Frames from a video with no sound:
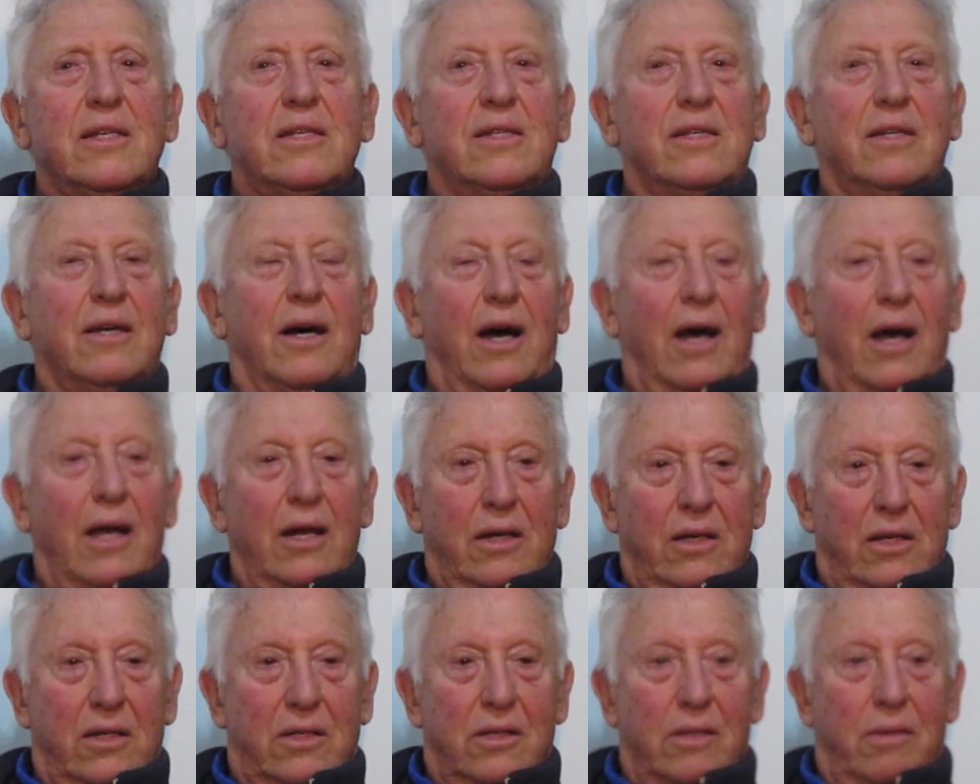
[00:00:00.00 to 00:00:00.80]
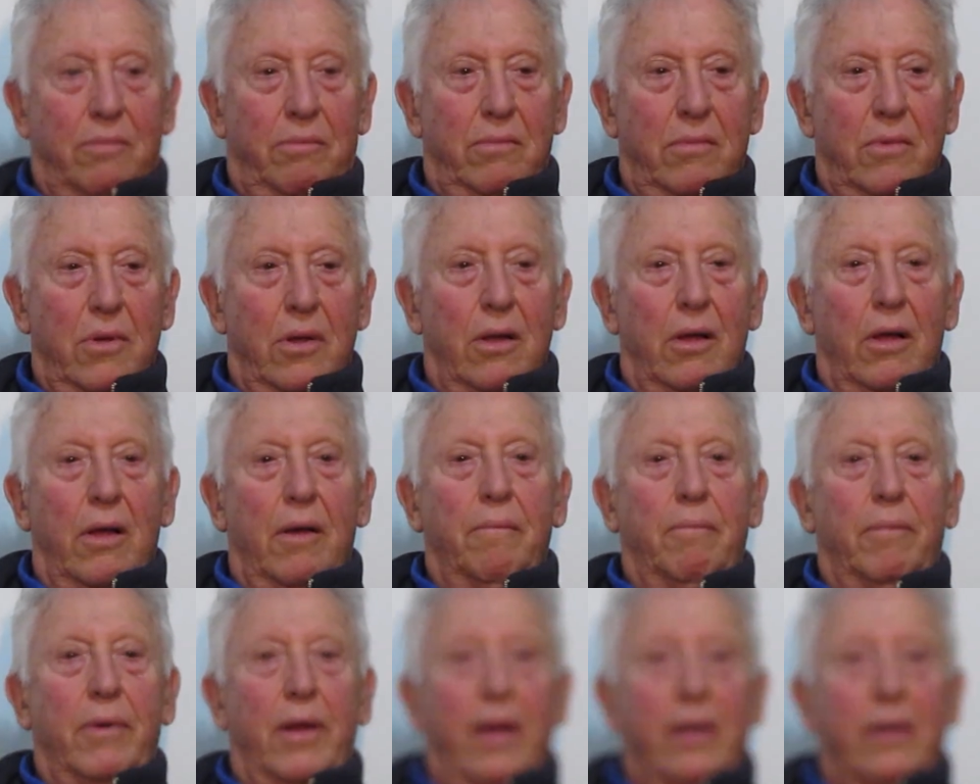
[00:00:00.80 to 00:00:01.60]
Zionism
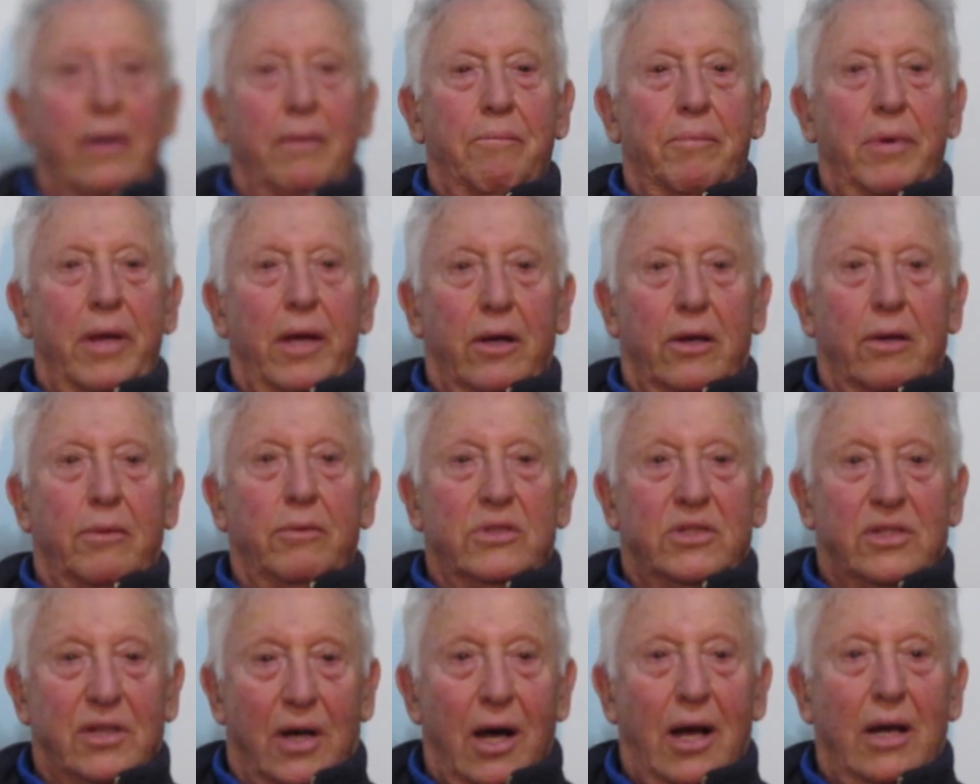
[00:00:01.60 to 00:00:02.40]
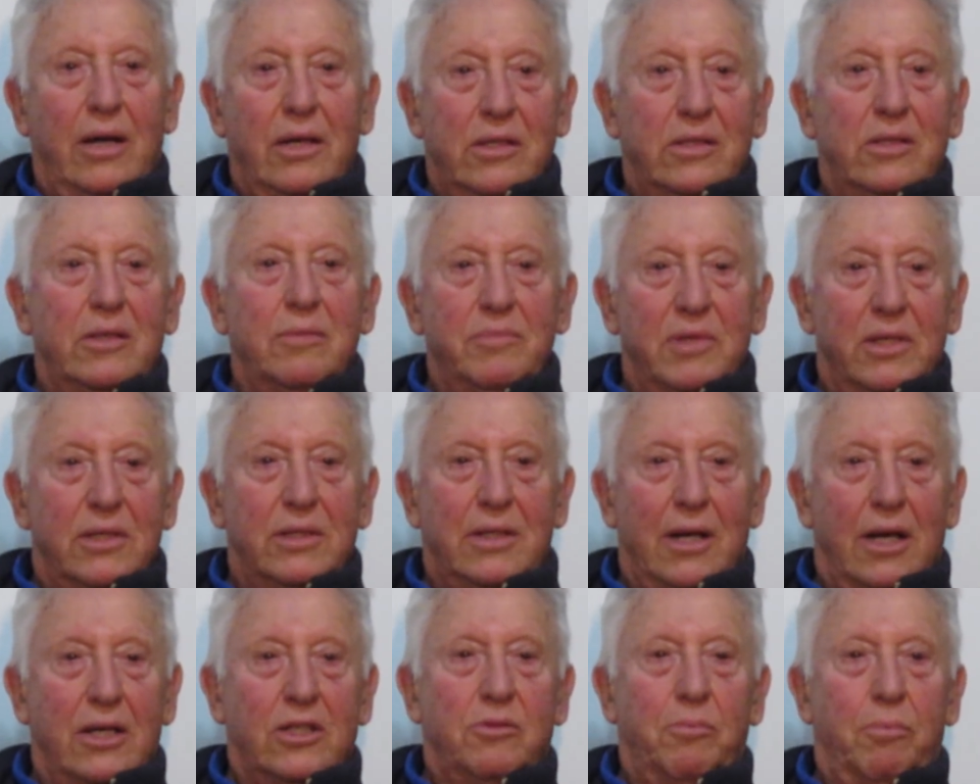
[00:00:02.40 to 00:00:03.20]
as
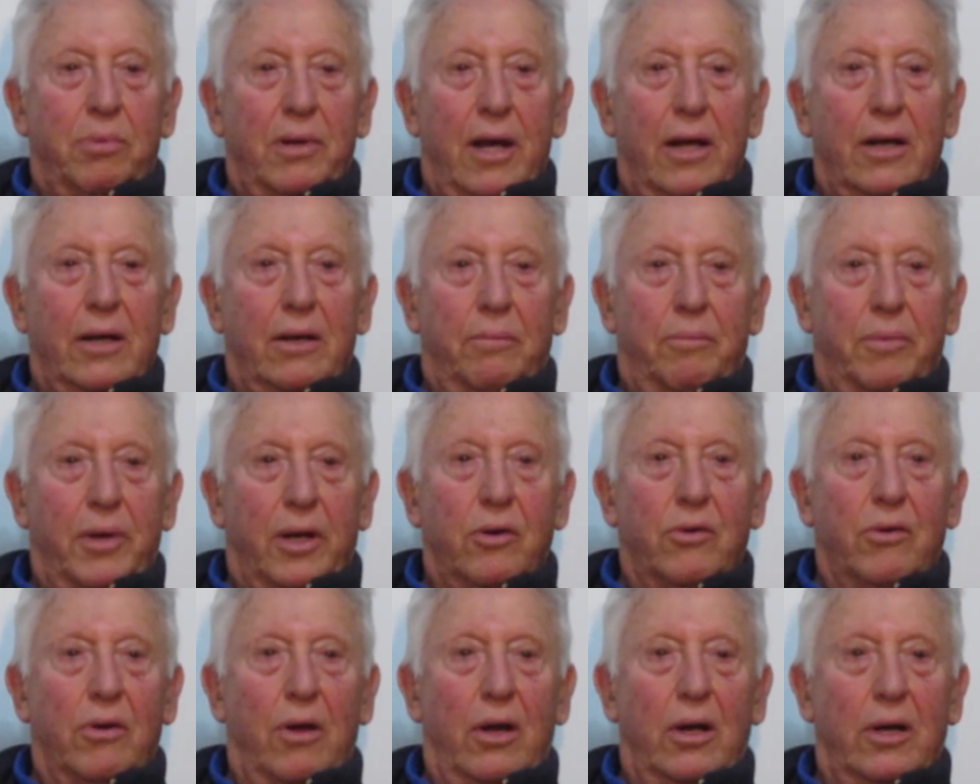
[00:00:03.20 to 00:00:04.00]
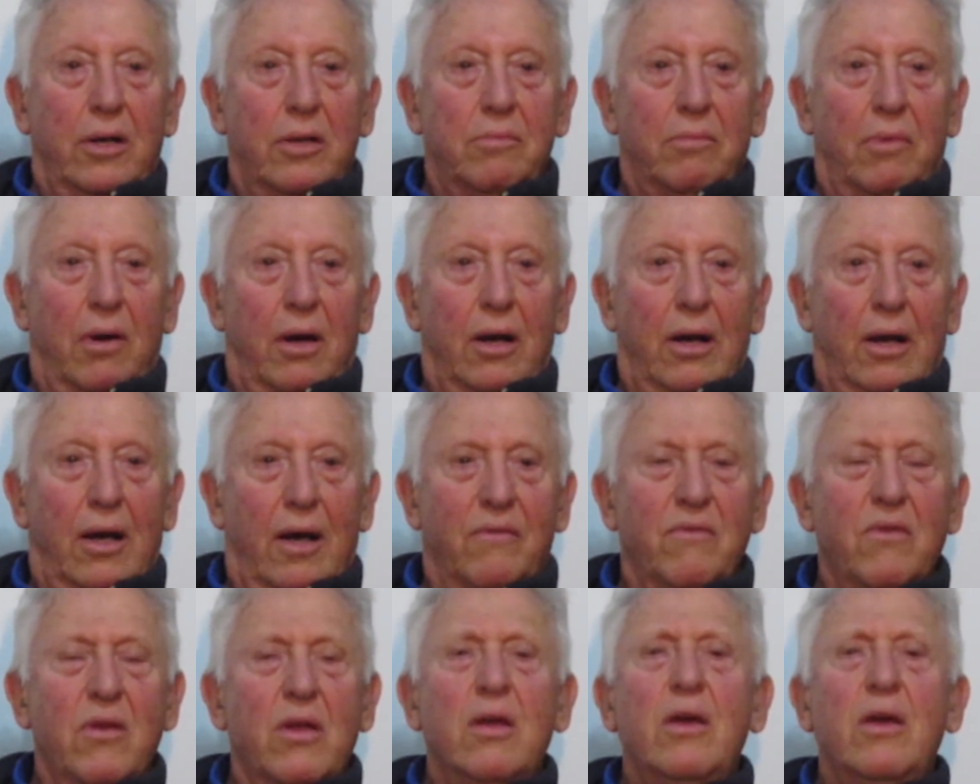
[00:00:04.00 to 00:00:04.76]
such played a big role in my life.